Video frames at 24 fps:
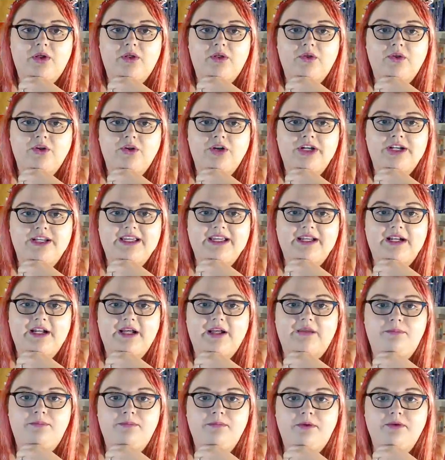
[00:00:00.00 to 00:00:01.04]
you're going to get
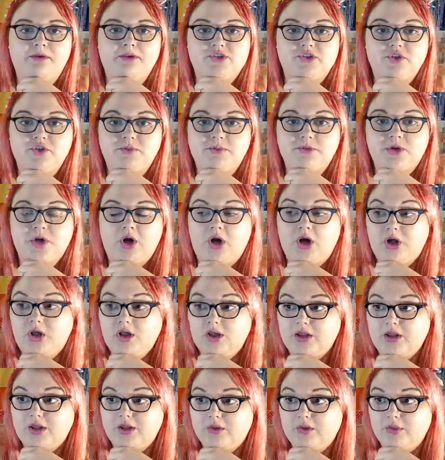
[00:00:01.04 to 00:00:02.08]
a Zoom
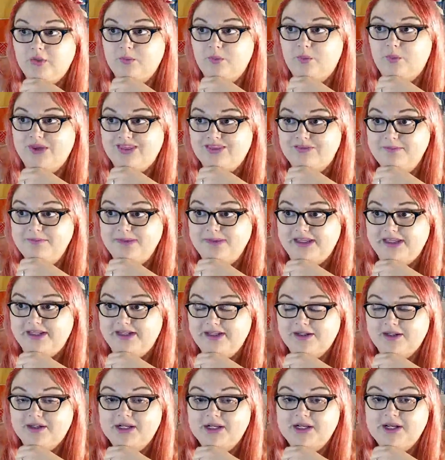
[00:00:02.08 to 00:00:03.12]
call with
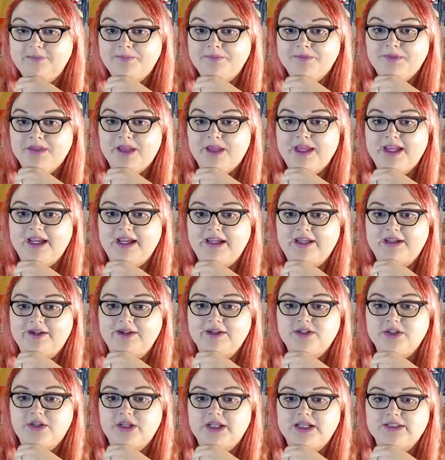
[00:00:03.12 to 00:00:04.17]
me,
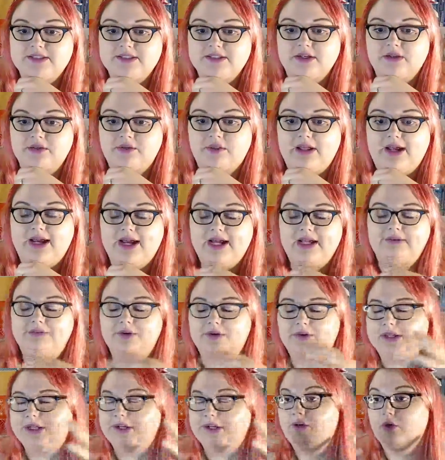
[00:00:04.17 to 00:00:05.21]
and it's a live
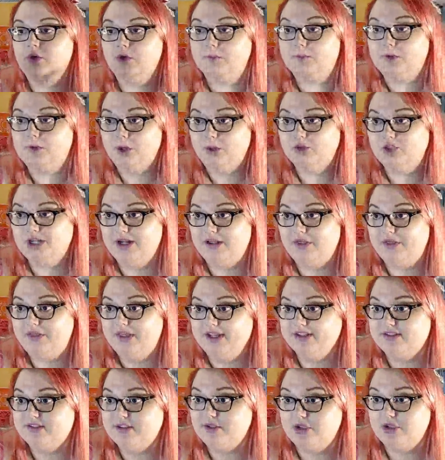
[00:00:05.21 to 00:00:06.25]
like group coaching
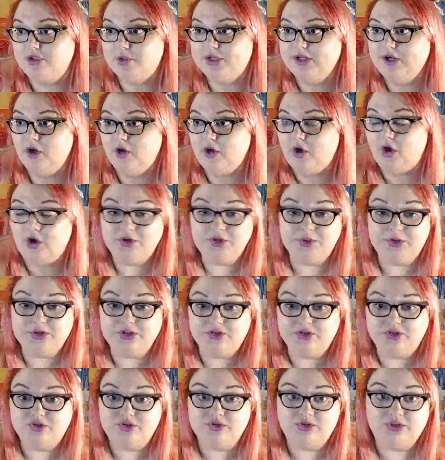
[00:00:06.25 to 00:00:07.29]
thing. So you
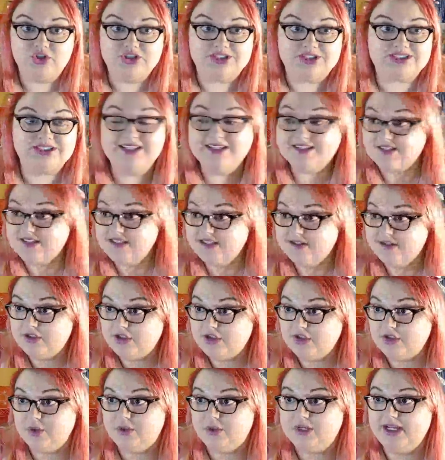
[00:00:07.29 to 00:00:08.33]
can just listen,
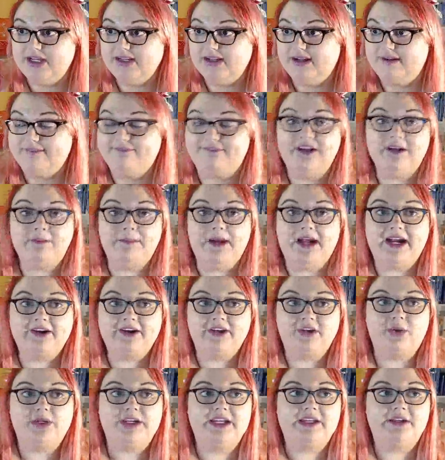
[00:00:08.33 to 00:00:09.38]
you can get feedback,
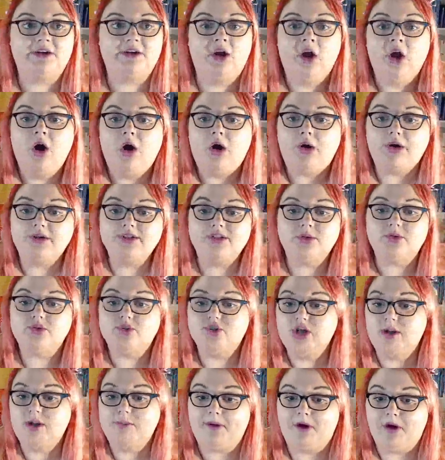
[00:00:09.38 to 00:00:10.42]
you can also
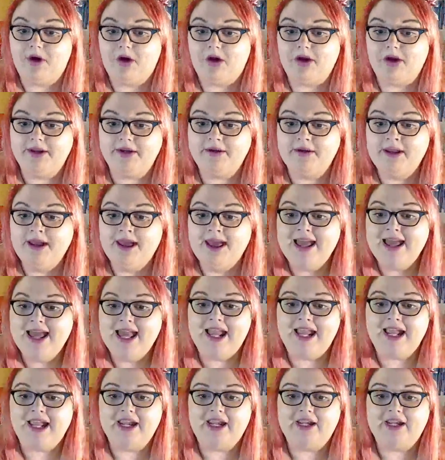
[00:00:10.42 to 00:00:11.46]
jump on
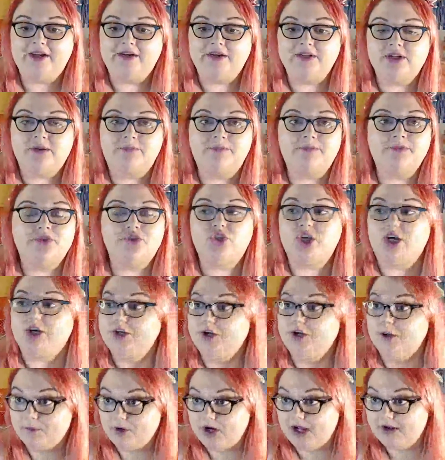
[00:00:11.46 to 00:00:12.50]
and share
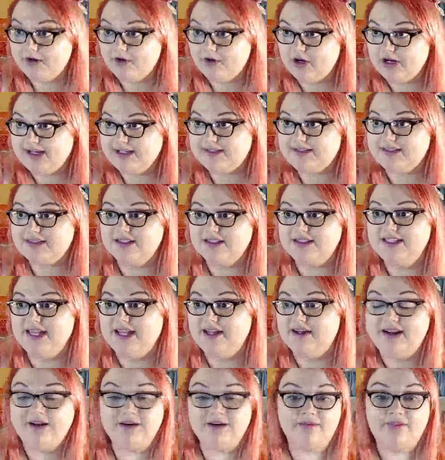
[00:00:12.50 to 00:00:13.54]
your progress,
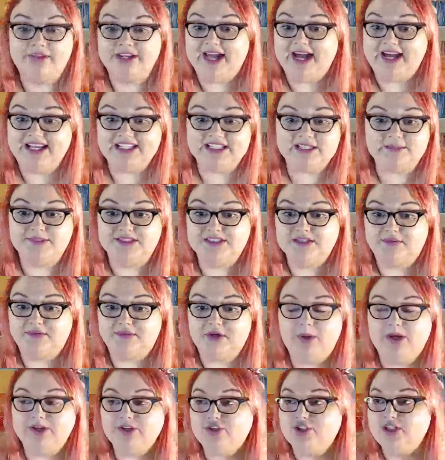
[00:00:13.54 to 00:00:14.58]
get like ask specific
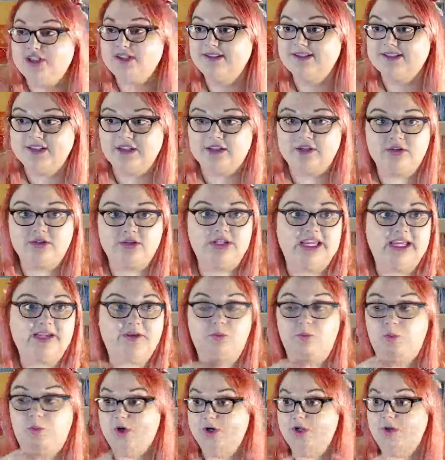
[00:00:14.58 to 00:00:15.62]
questions, get
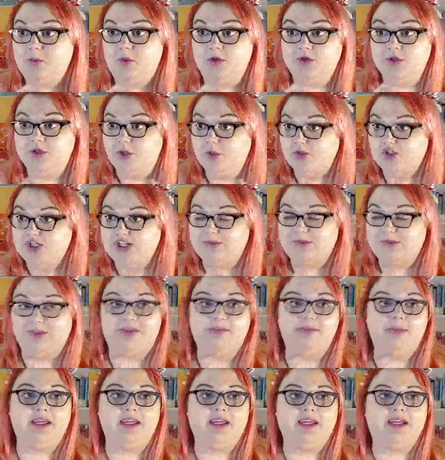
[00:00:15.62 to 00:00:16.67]
one-on-one coaching with
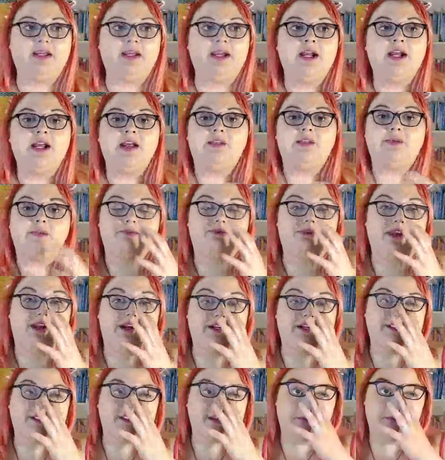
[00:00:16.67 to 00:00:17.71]
me,
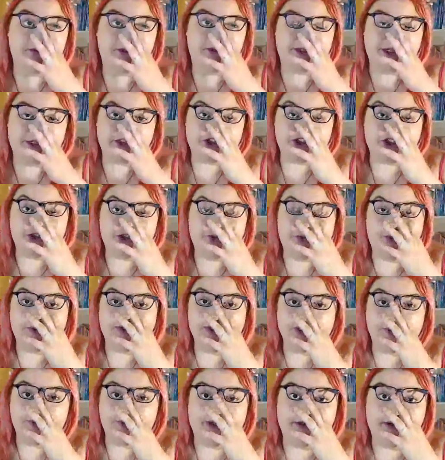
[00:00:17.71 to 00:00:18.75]
very similar to what we
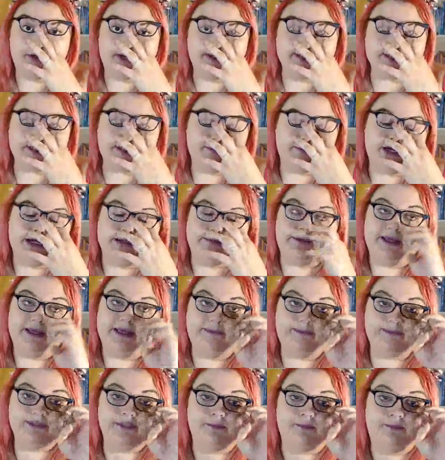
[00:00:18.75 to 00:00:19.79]
do on Customary
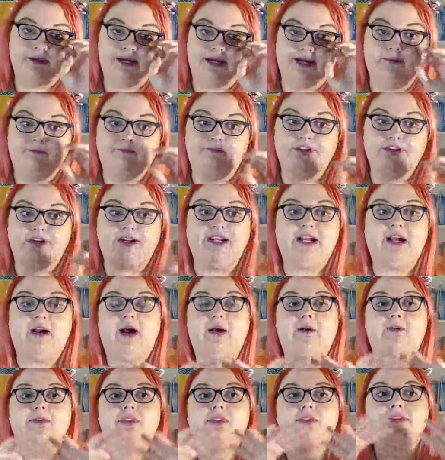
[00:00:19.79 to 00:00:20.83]
Babes, but very
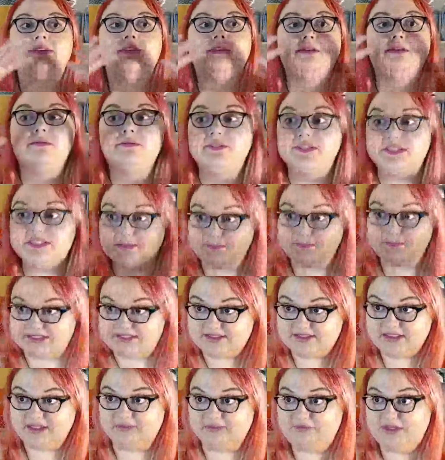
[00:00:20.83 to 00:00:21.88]

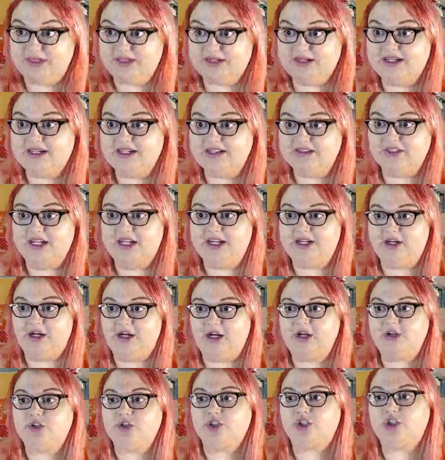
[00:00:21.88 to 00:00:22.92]
specific
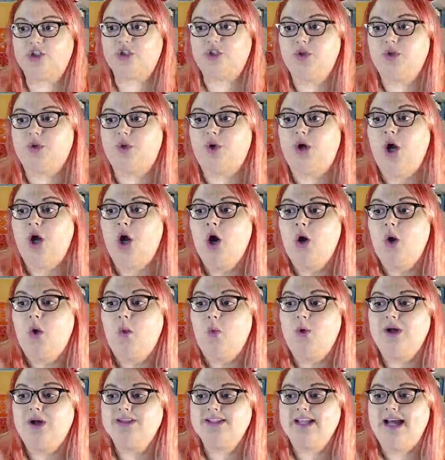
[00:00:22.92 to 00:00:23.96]
container to
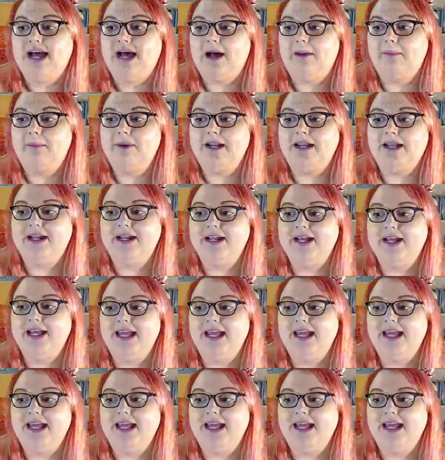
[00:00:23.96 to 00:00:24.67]
what's happening